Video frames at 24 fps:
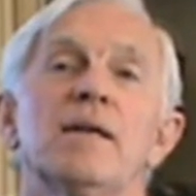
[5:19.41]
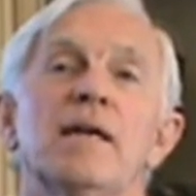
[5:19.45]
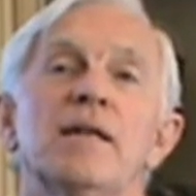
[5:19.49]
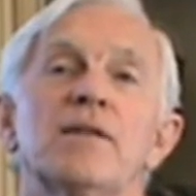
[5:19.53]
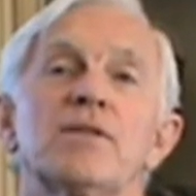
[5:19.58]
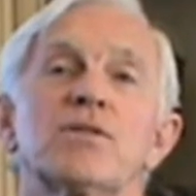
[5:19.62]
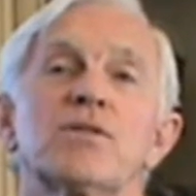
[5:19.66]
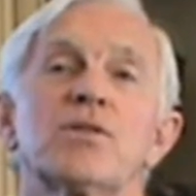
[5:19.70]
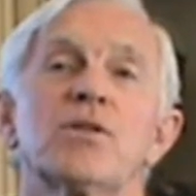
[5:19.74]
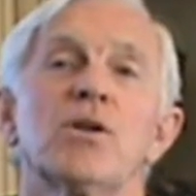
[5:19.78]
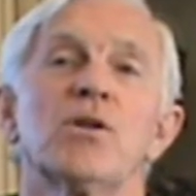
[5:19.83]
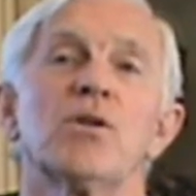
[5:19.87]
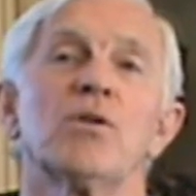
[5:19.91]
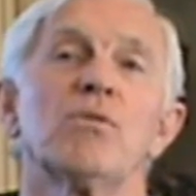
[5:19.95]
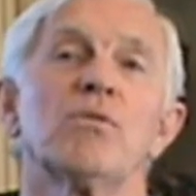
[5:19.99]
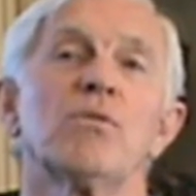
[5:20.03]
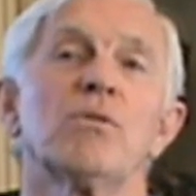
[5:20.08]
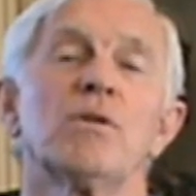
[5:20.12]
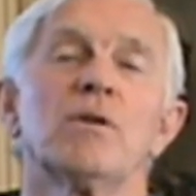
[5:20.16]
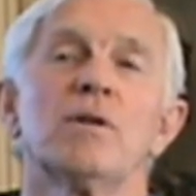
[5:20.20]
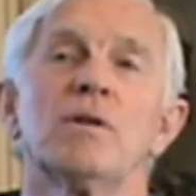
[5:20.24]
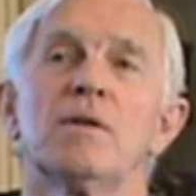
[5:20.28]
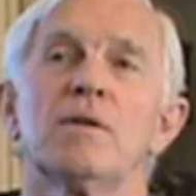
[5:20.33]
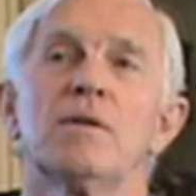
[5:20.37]
And
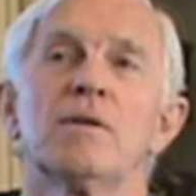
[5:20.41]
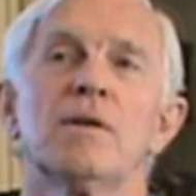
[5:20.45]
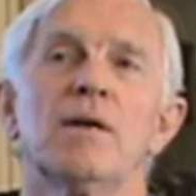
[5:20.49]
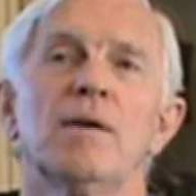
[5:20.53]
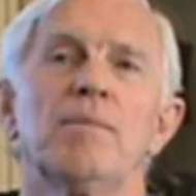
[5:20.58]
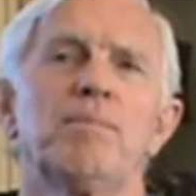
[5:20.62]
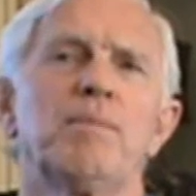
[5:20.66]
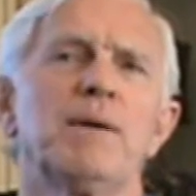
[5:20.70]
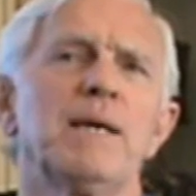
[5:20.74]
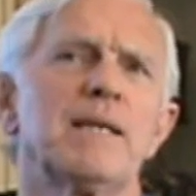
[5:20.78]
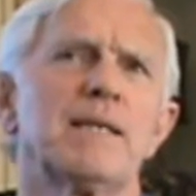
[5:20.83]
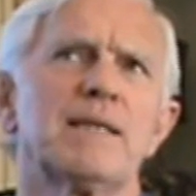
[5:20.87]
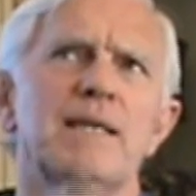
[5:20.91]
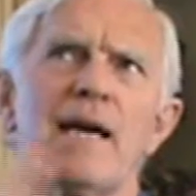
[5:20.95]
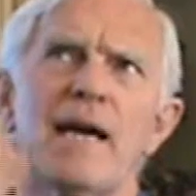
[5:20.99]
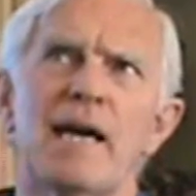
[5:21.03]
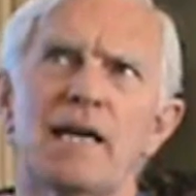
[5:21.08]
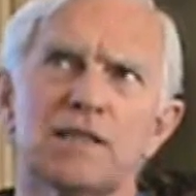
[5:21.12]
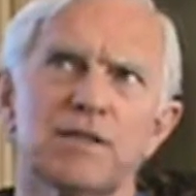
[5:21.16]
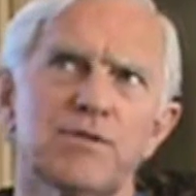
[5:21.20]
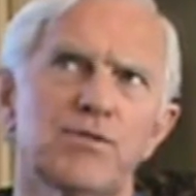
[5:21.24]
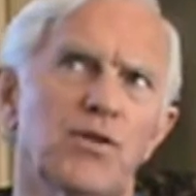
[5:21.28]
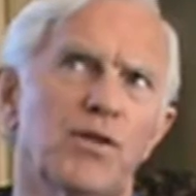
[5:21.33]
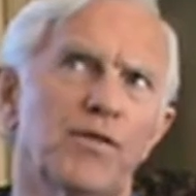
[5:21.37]
so a big
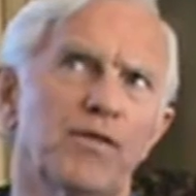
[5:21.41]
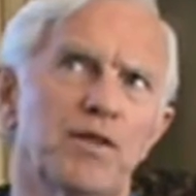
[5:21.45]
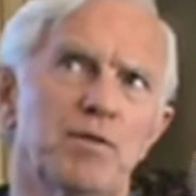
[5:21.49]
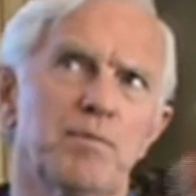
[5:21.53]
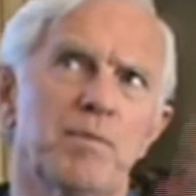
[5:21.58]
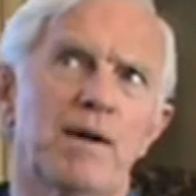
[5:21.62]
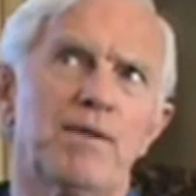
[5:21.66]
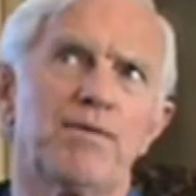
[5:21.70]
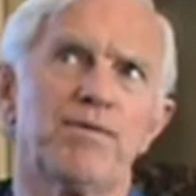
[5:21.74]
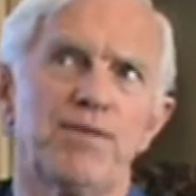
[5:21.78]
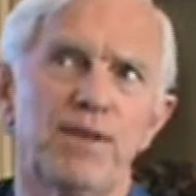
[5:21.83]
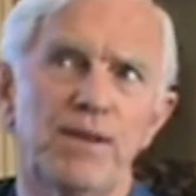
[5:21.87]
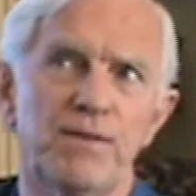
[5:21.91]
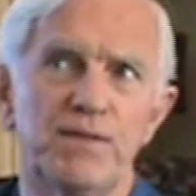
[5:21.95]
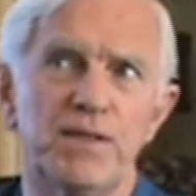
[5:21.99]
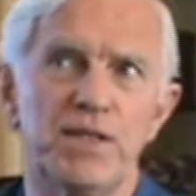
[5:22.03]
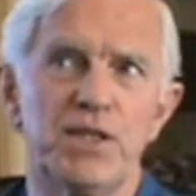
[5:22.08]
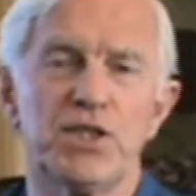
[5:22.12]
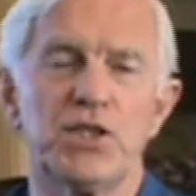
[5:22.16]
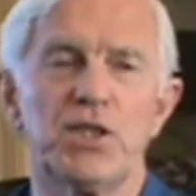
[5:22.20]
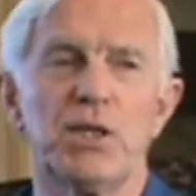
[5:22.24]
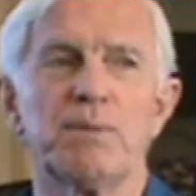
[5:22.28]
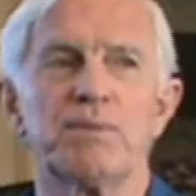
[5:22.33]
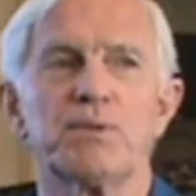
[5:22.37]
task force of about
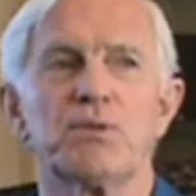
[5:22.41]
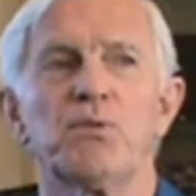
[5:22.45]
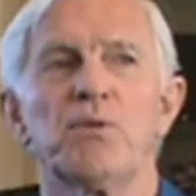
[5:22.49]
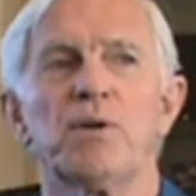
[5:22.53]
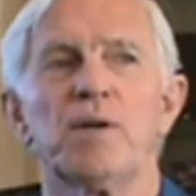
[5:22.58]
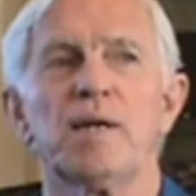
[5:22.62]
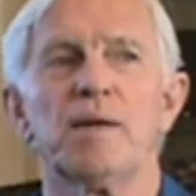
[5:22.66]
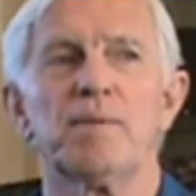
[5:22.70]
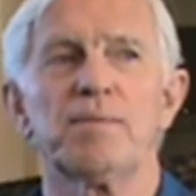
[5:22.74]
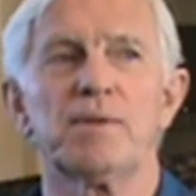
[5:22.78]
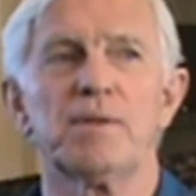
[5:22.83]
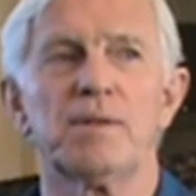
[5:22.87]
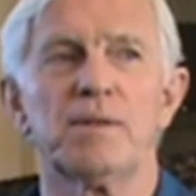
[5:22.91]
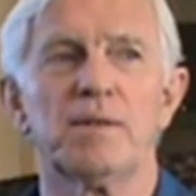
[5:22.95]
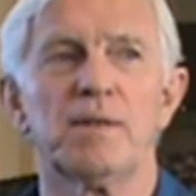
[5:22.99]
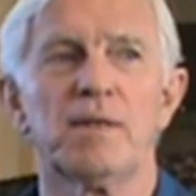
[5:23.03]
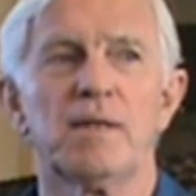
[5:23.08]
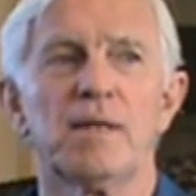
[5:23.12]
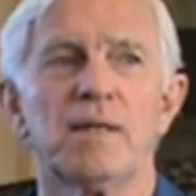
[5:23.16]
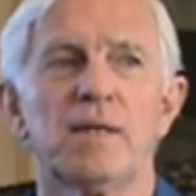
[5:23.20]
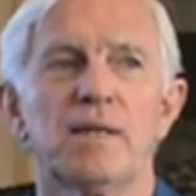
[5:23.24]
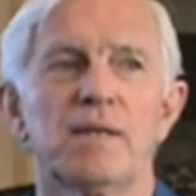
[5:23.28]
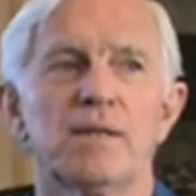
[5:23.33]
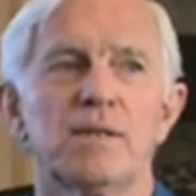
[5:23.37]
50 ships went up
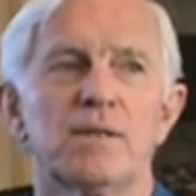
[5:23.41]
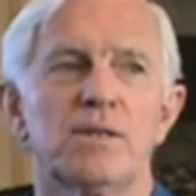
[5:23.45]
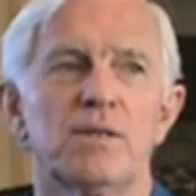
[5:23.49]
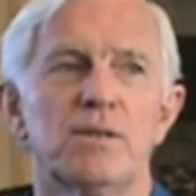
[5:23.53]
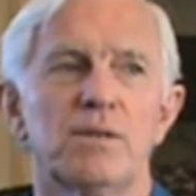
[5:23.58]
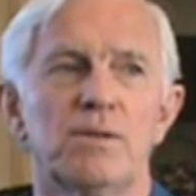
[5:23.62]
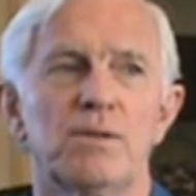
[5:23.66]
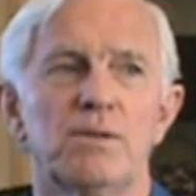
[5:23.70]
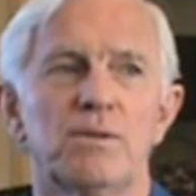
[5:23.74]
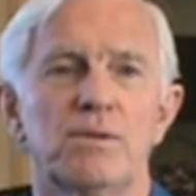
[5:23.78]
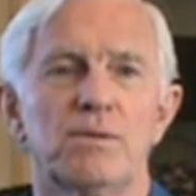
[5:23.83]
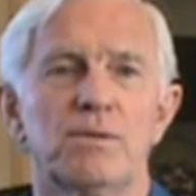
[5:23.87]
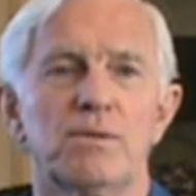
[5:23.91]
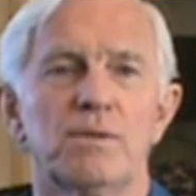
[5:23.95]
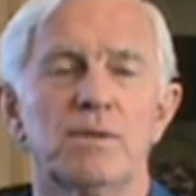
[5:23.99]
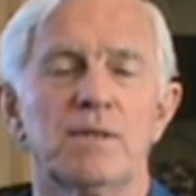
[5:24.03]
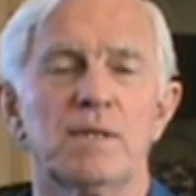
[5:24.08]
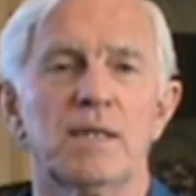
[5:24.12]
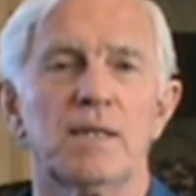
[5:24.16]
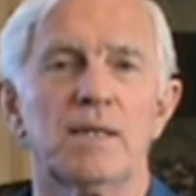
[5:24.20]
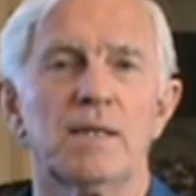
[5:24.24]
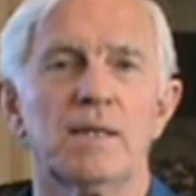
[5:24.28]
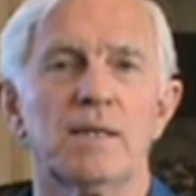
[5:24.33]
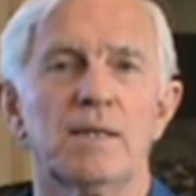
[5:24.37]
to
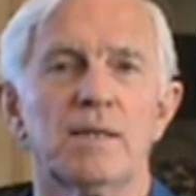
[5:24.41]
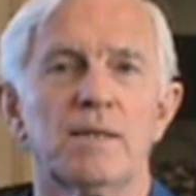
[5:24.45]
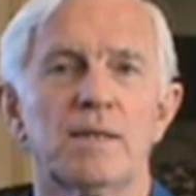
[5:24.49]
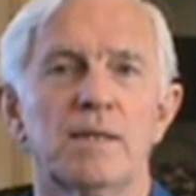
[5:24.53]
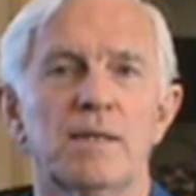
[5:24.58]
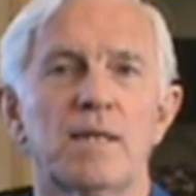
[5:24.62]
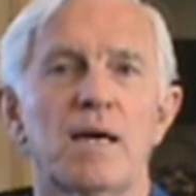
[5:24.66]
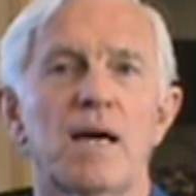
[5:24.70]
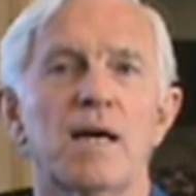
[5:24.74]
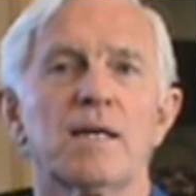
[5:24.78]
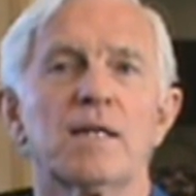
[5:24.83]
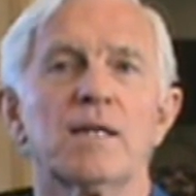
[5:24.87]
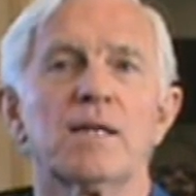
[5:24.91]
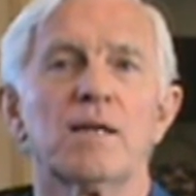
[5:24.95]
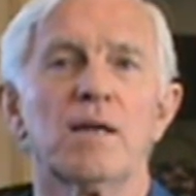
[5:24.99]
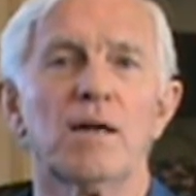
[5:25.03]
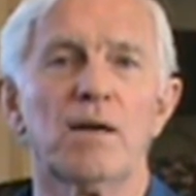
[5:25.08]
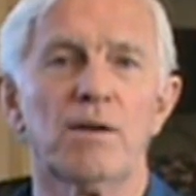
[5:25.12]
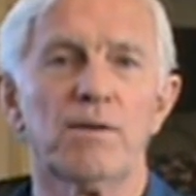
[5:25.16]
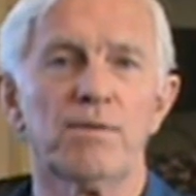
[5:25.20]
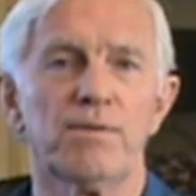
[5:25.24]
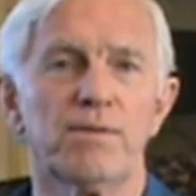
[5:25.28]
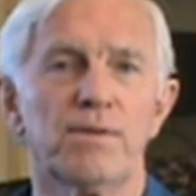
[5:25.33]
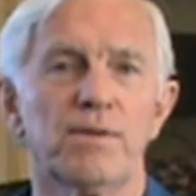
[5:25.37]
the Tonkin
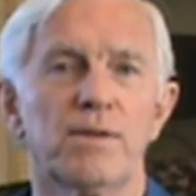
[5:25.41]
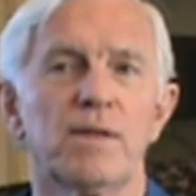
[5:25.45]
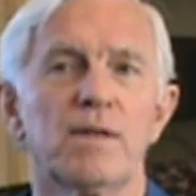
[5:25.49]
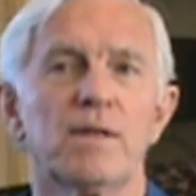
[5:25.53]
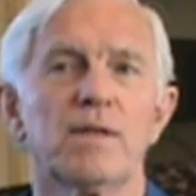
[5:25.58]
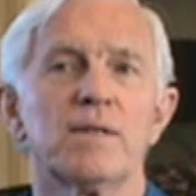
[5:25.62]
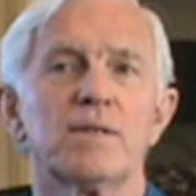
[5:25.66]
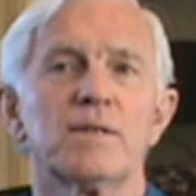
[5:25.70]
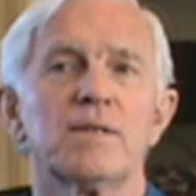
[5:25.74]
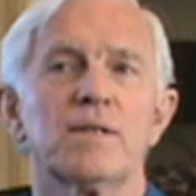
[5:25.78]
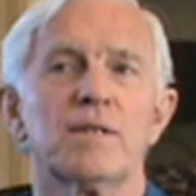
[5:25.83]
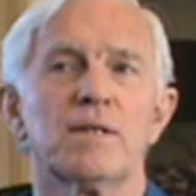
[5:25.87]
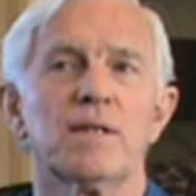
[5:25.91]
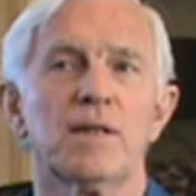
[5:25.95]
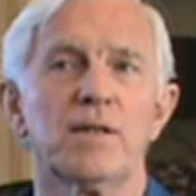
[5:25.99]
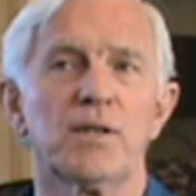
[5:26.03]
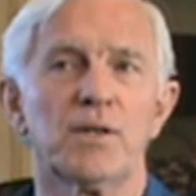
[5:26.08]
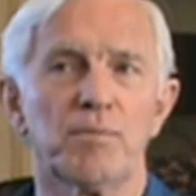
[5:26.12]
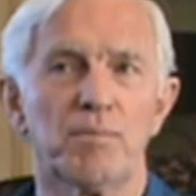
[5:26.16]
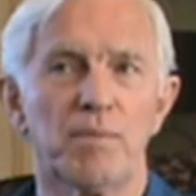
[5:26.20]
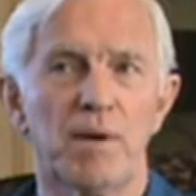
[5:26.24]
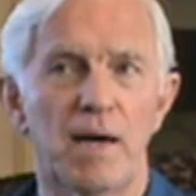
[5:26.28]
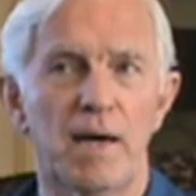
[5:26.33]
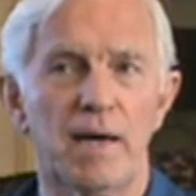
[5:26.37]
Gulf to
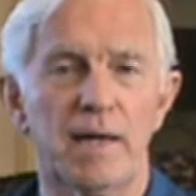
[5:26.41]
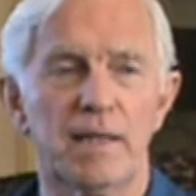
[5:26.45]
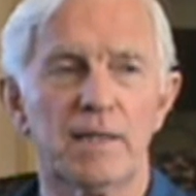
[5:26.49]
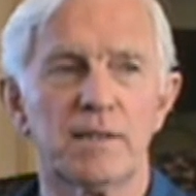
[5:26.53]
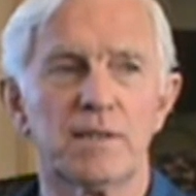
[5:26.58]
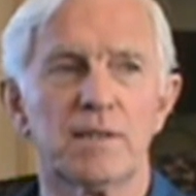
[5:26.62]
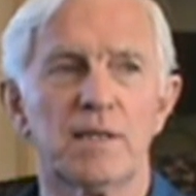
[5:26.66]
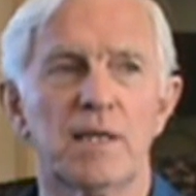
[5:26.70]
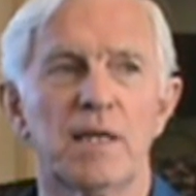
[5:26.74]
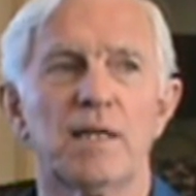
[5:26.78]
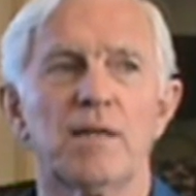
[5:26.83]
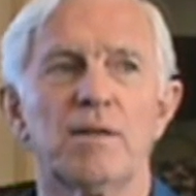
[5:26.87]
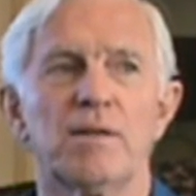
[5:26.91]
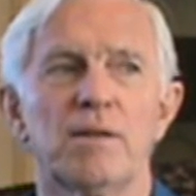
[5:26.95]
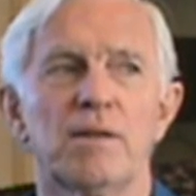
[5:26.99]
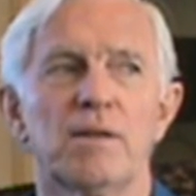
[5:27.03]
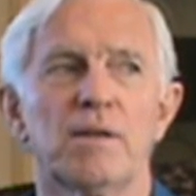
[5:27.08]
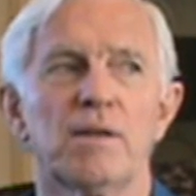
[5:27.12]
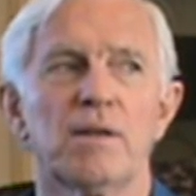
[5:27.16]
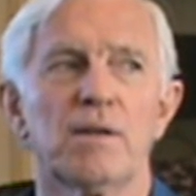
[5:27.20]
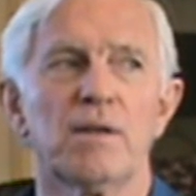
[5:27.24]
clear mines. And